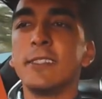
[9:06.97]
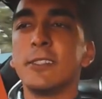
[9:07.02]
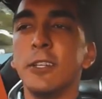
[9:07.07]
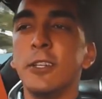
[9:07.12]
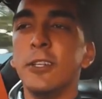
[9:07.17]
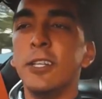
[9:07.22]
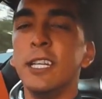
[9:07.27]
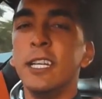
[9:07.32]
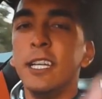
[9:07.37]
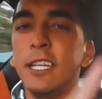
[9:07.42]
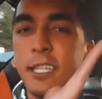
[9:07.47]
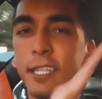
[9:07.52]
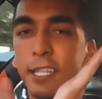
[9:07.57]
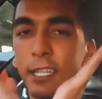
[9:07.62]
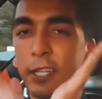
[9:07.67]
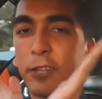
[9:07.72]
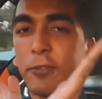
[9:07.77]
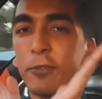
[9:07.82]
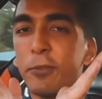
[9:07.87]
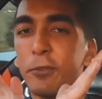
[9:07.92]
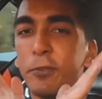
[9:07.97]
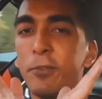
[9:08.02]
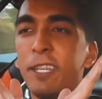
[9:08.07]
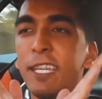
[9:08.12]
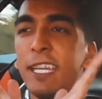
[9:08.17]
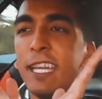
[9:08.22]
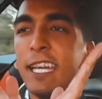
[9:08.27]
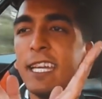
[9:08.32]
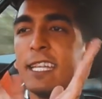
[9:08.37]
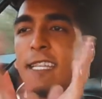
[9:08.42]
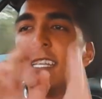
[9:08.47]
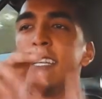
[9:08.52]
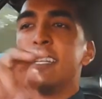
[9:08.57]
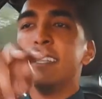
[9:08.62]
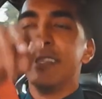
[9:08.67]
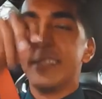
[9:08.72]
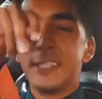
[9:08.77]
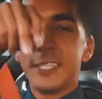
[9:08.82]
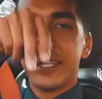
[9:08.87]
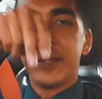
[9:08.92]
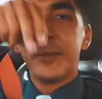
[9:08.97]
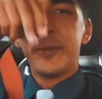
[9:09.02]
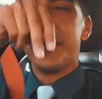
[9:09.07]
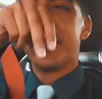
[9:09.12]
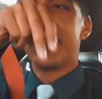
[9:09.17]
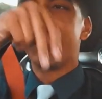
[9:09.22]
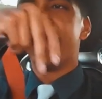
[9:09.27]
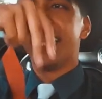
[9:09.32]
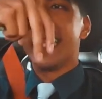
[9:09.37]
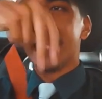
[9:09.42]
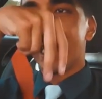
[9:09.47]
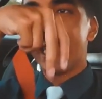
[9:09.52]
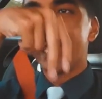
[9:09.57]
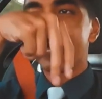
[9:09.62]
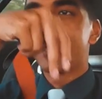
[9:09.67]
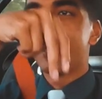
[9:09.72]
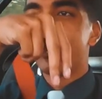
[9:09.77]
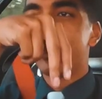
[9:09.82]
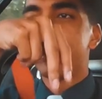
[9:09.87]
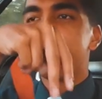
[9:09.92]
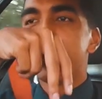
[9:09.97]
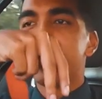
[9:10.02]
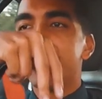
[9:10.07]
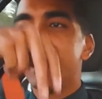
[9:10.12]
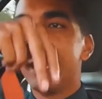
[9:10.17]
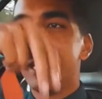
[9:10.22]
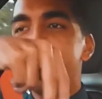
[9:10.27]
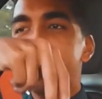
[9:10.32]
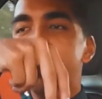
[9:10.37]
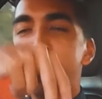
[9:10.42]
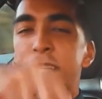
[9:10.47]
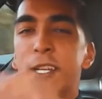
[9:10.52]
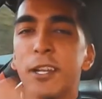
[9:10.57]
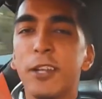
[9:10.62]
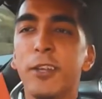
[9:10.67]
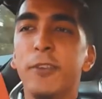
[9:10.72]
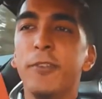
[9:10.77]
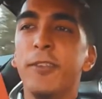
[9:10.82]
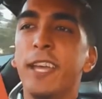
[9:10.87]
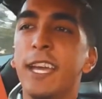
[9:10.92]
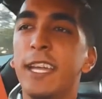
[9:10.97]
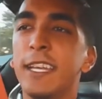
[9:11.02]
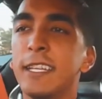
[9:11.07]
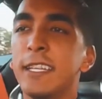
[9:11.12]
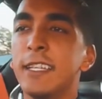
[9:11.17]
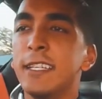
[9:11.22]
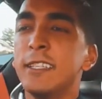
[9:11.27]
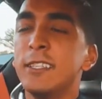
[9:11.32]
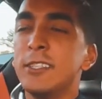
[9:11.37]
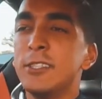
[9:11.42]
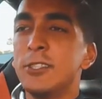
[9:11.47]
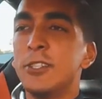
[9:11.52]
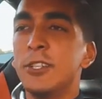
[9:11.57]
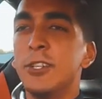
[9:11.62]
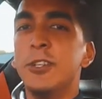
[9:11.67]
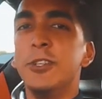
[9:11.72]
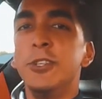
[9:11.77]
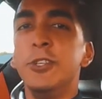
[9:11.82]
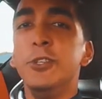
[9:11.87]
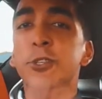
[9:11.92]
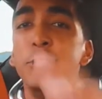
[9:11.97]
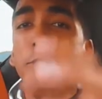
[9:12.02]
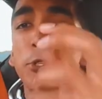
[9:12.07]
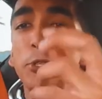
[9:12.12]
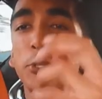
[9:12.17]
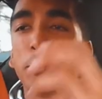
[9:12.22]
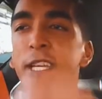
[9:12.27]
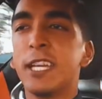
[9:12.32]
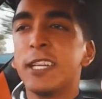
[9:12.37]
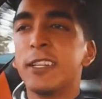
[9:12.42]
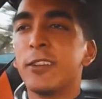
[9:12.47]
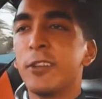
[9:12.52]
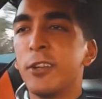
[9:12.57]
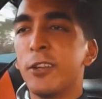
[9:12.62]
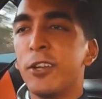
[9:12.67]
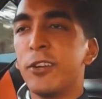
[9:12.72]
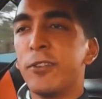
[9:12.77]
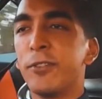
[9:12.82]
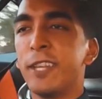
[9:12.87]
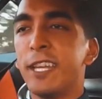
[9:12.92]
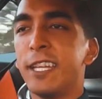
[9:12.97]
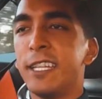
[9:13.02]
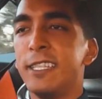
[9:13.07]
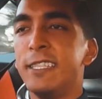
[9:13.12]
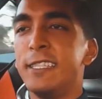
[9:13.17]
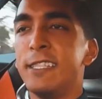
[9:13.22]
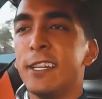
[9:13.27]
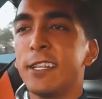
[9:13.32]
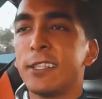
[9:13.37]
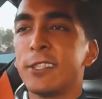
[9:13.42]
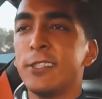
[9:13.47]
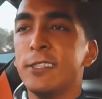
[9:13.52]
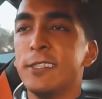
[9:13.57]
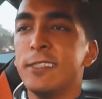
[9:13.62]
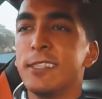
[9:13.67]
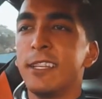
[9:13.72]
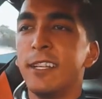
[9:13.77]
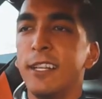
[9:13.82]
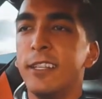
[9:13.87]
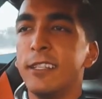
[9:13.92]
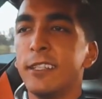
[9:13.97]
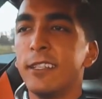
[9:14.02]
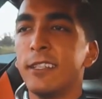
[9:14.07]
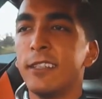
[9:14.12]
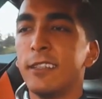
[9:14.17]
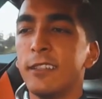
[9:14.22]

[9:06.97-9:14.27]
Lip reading: So think of a V8, the turbos are situated in the middle of that. So you do get a lot of that induction sound.